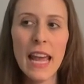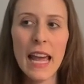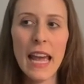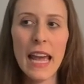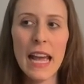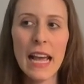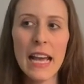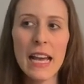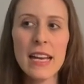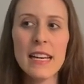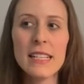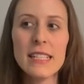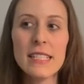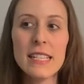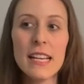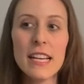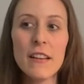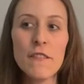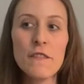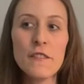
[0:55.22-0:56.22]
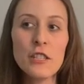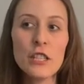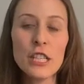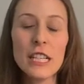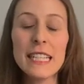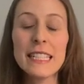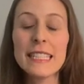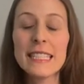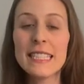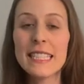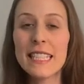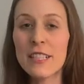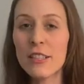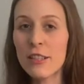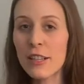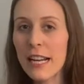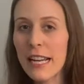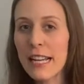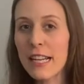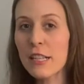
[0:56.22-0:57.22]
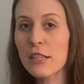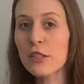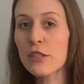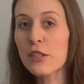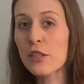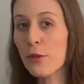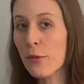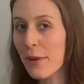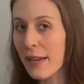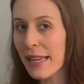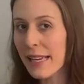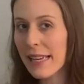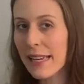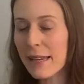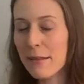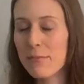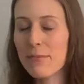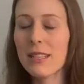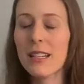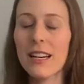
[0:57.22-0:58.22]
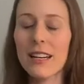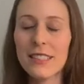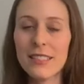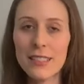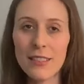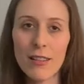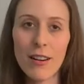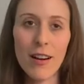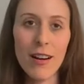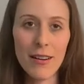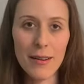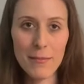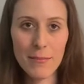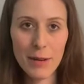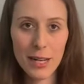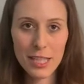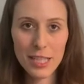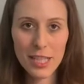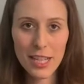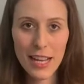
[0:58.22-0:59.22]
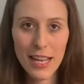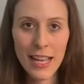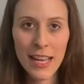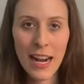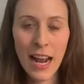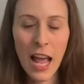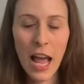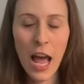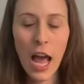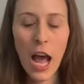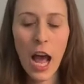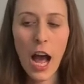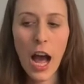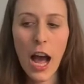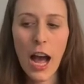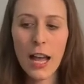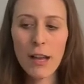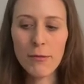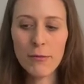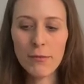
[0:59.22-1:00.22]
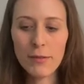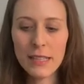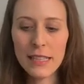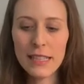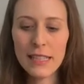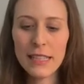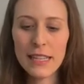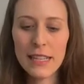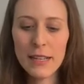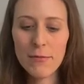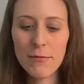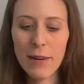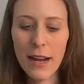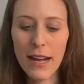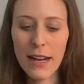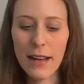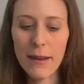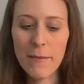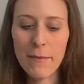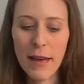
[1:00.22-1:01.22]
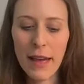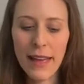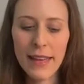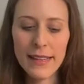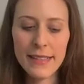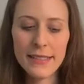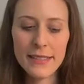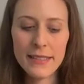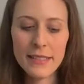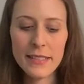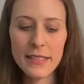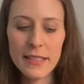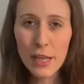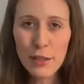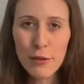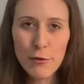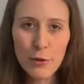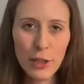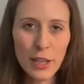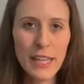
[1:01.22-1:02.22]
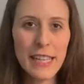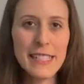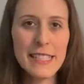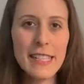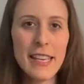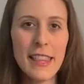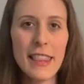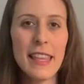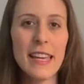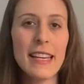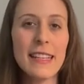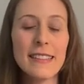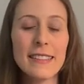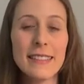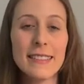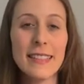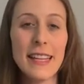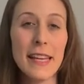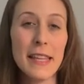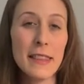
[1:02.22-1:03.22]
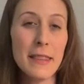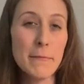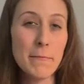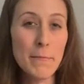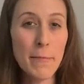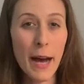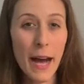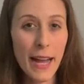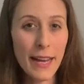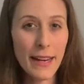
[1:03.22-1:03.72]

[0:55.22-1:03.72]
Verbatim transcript: And if you're considering doing it because you're on a budget, I really recommend you look into things like the Buy